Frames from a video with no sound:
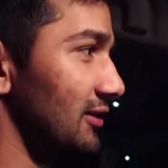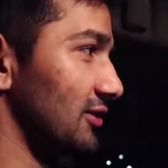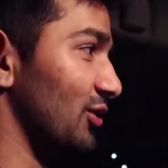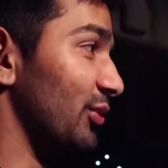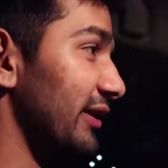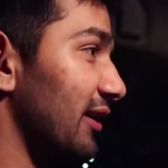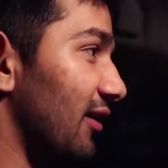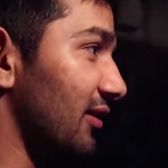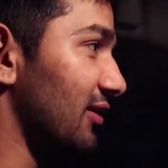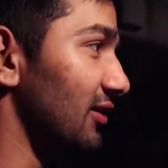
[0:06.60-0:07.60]
So we
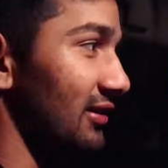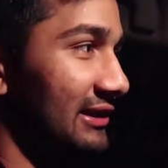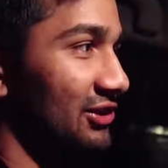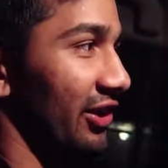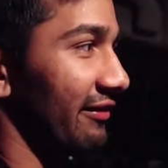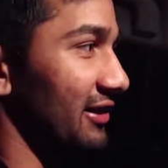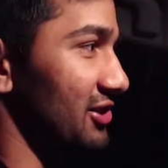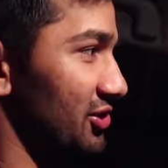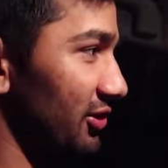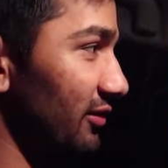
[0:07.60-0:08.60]
are currently driving
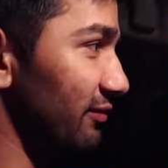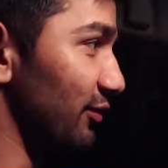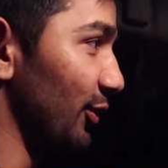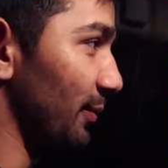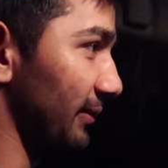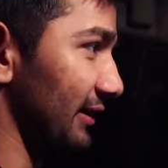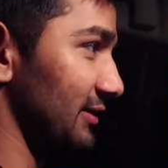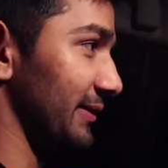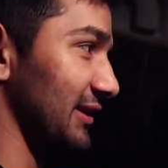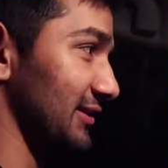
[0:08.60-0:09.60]
to a food place
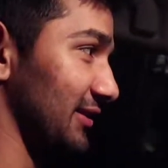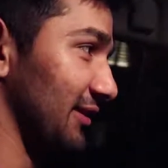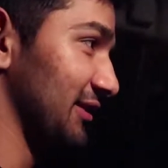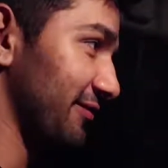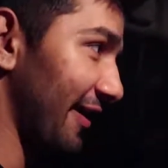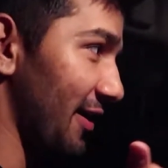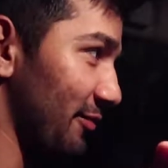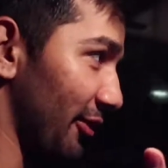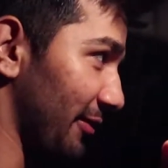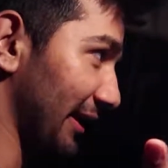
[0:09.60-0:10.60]
because this fat
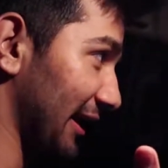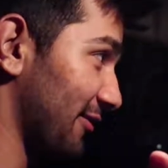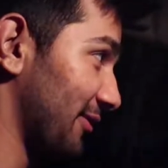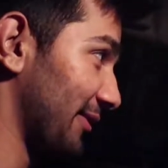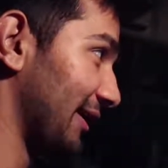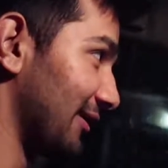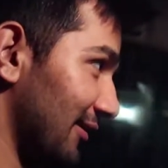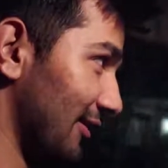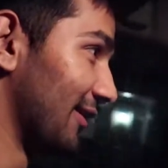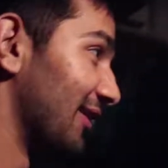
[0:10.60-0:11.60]
boy, my cameraman,
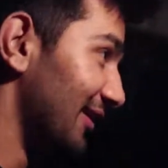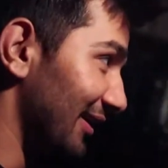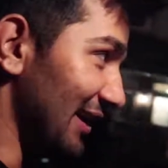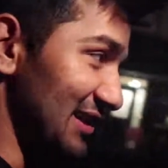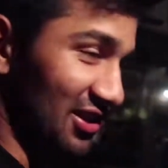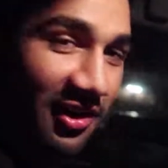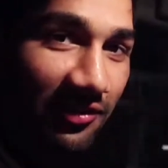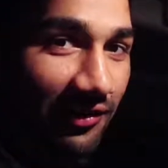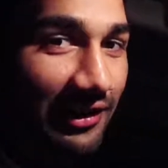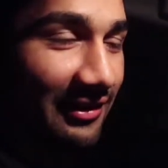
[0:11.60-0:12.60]
is
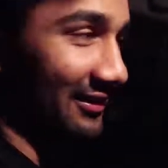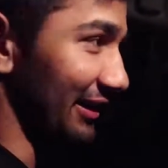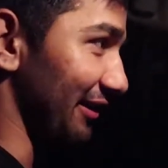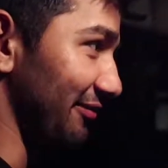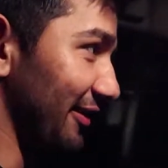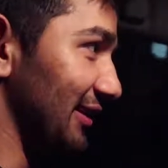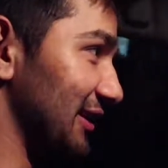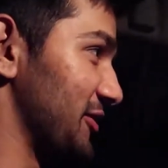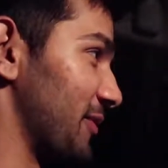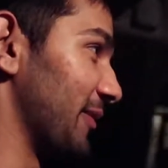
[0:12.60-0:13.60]
hungry. Gotta feed
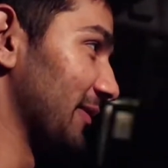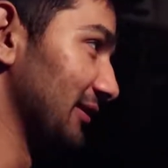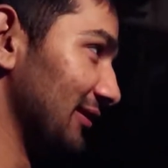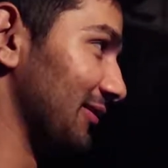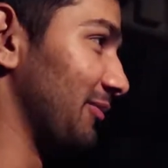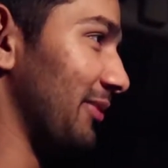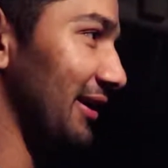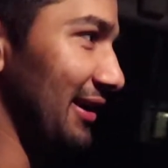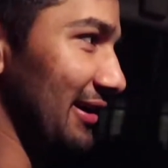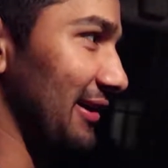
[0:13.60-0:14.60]
these people.
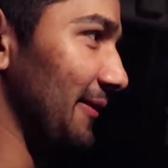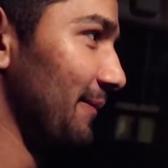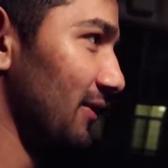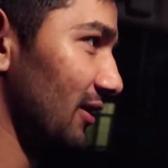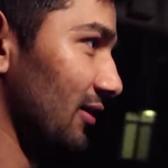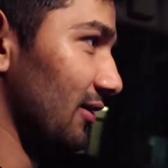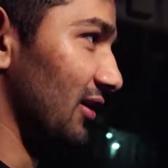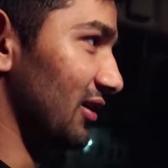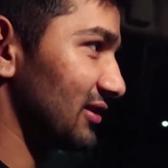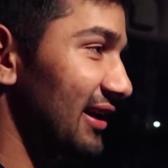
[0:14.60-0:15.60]
But
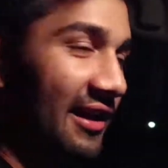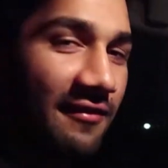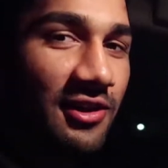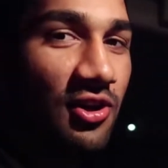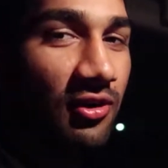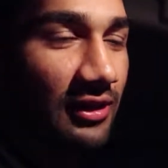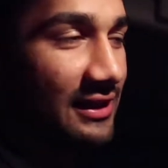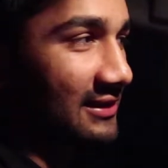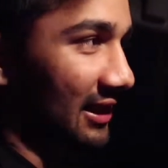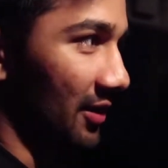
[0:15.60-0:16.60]
uh, today video
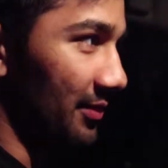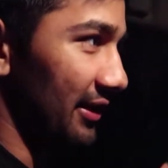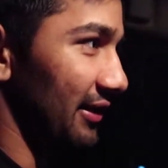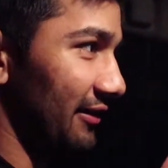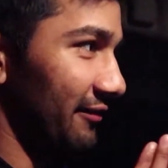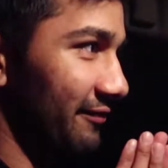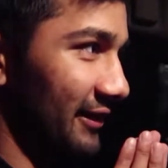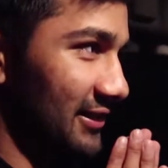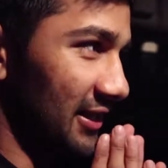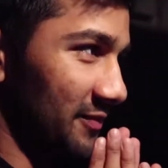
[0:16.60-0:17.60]
is gonna be
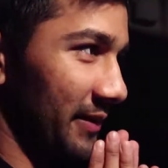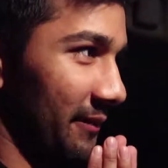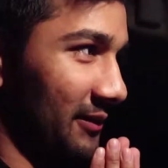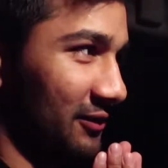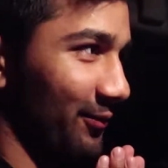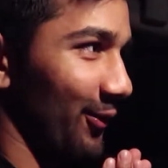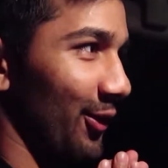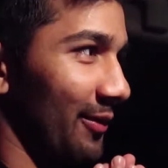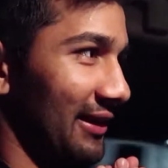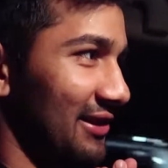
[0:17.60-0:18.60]
fixing people's
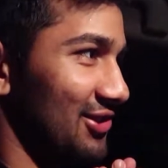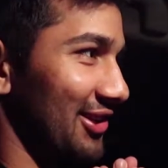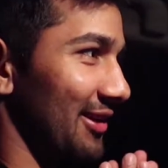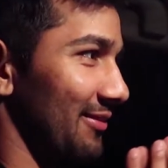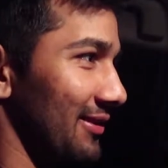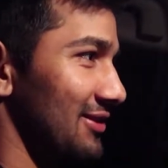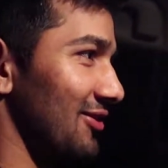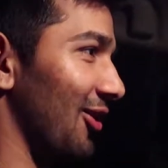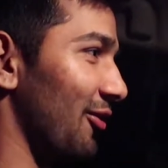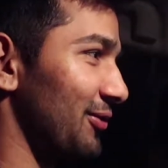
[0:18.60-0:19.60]
form at the gym.
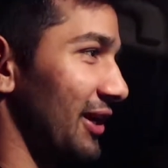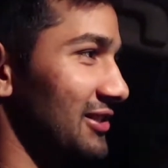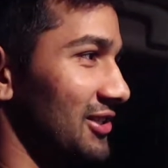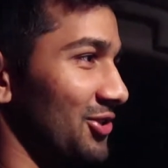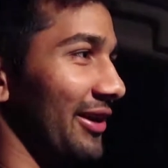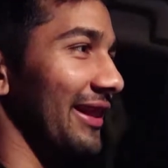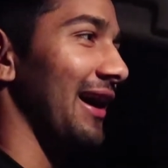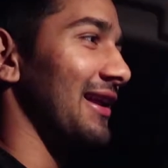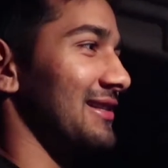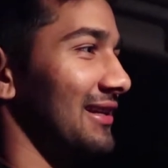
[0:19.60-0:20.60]
So hope you guys enjoy
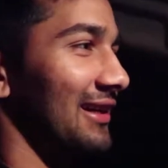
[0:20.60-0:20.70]
that.